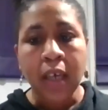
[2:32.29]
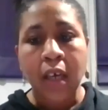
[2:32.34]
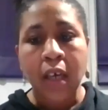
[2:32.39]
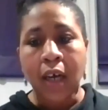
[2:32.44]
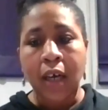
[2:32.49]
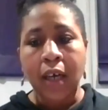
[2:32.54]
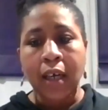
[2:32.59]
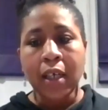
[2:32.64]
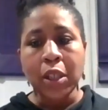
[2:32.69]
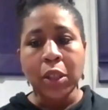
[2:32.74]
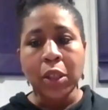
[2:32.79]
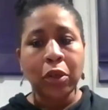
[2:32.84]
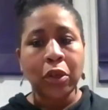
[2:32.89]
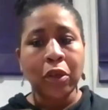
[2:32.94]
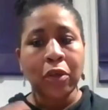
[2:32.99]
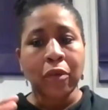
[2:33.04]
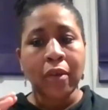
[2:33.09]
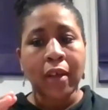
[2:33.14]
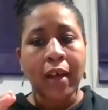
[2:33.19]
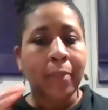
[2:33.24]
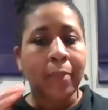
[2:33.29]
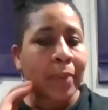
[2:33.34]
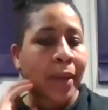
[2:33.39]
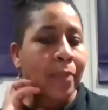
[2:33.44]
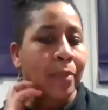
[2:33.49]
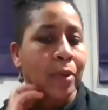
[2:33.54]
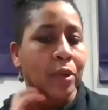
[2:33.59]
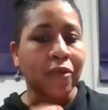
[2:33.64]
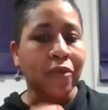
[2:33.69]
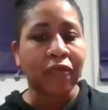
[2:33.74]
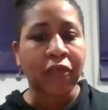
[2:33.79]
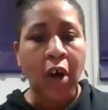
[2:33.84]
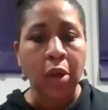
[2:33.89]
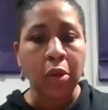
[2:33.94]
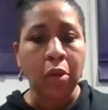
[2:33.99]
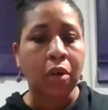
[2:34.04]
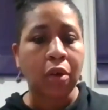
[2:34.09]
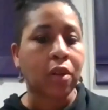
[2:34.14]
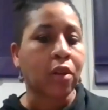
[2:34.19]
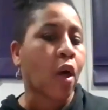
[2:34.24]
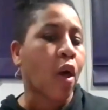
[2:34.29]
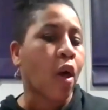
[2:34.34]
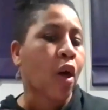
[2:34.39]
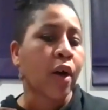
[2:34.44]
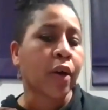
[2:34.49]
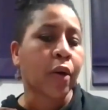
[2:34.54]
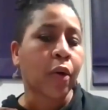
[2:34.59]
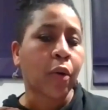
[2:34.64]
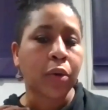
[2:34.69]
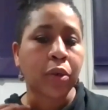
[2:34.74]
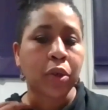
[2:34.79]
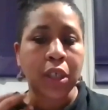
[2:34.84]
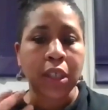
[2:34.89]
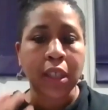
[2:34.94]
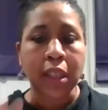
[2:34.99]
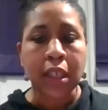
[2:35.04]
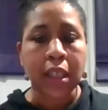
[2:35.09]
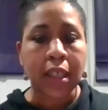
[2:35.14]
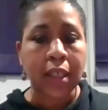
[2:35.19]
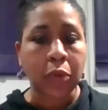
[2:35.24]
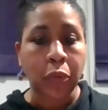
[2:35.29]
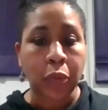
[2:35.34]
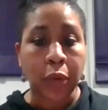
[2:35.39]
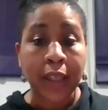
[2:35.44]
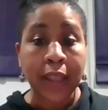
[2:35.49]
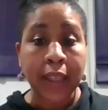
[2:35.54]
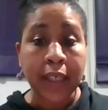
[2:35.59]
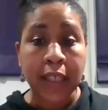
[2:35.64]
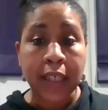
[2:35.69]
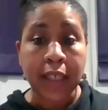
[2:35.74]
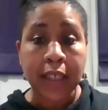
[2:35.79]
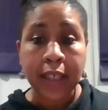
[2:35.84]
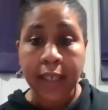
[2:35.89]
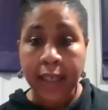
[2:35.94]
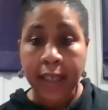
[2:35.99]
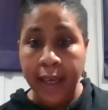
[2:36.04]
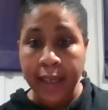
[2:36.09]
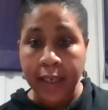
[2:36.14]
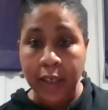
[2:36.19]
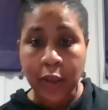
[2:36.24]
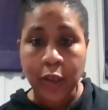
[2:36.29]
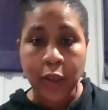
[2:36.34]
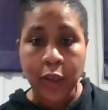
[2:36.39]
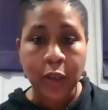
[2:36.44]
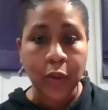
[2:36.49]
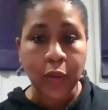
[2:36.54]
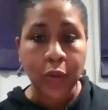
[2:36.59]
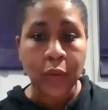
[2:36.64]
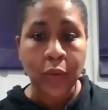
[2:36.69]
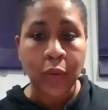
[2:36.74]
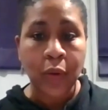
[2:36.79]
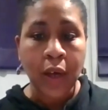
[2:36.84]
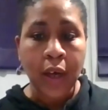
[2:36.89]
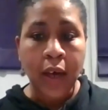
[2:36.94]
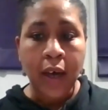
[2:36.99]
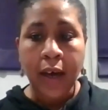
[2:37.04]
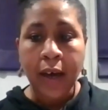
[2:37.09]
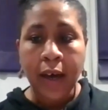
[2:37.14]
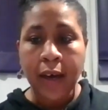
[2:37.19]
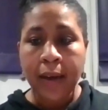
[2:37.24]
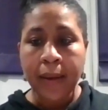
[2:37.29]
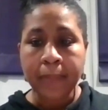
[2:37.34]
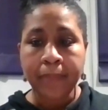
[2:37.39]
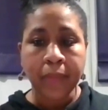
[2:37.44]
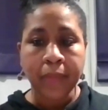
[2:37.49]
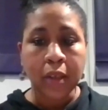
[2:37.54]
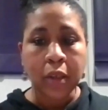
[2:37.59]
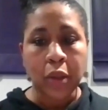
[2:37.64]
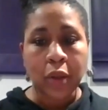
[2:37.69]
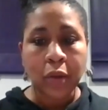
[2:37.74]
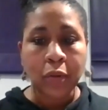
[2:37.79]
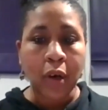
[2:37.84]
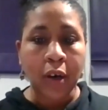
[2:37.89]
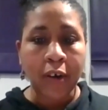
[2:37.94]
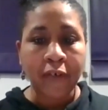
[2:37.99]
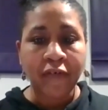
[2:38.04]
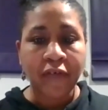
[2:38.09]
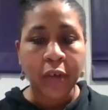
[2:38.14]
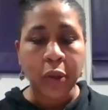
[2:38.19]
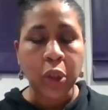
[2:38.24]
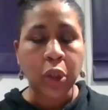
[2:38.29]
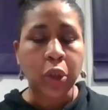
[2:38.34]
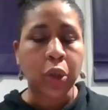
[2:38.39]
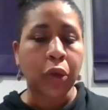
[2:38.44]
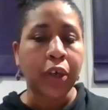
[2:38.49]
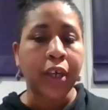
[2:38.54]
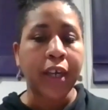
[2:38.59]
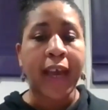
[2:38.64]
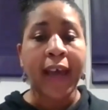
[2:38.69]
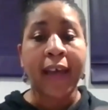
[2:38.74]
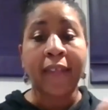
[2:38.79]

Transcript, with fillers: Uh, so you'll be able to follow along or just listen, re-listen again to, um, to our food story.